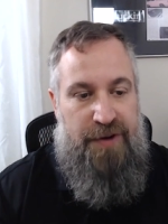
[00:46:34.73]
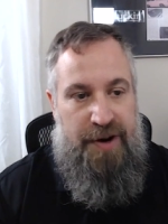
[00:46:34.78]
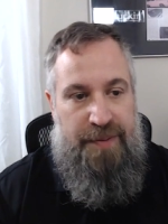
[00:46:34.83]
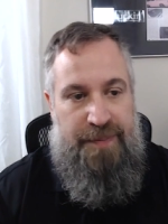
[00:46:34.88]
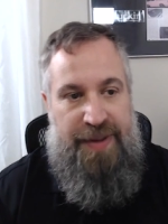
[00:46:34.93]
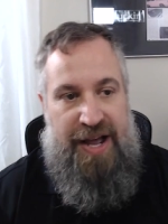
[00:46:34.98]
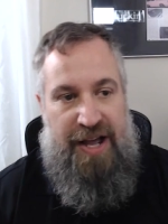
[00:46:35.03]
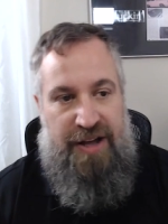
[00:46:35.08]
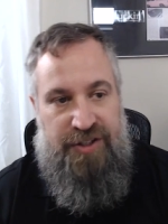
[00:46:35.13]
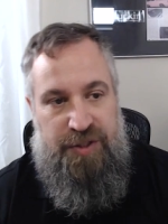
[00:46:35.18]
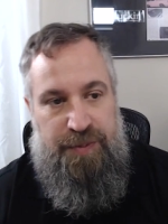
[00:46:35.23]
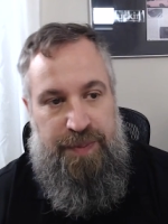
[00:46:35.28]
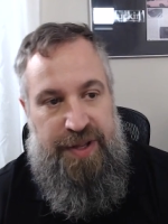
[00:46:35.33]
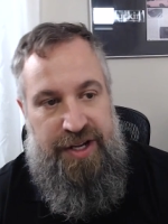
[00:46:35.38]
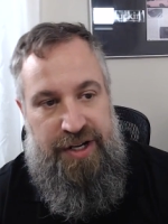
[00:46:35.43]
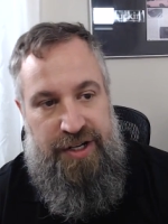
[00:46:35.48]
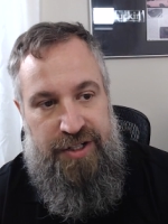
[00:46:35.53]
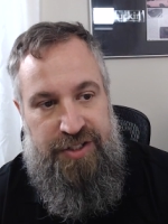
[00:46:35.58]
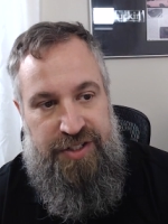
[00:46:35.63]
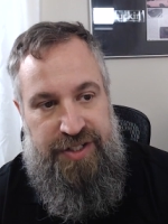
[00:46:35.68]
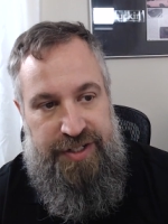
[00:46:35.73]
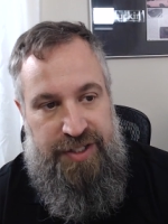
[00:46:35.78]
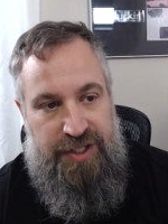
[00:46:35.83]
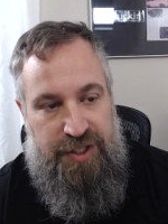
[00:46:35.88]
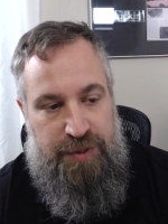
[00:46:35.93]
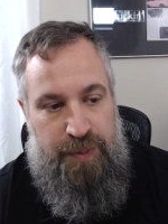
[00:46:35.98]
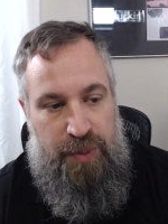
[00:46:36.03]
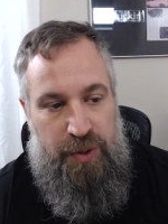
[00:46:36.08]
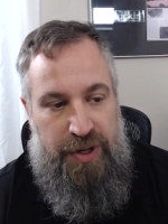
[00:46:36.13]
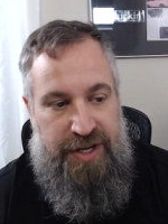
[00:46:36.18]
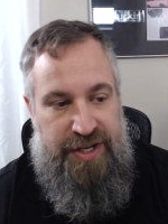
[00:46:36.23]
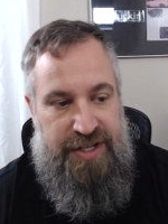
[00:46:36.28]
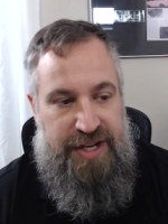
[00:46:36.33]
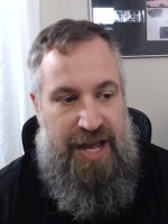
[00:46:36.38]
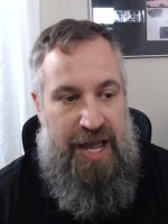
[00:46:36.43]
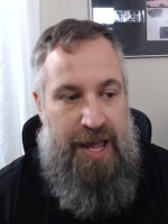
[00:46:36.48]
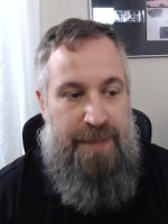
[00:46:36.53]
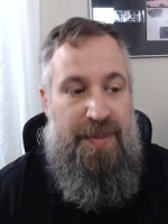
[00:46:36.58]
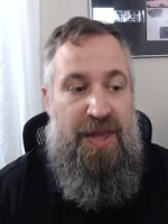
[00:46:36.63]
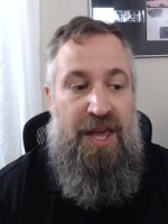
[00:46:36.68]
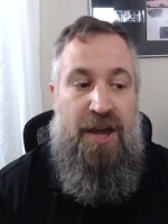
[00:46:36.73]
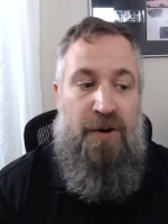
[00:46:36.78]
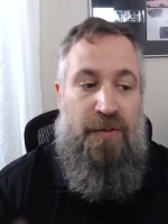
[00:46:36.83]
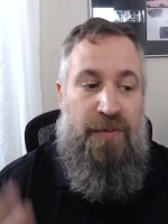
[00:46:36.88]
our bow speakers at this point in time.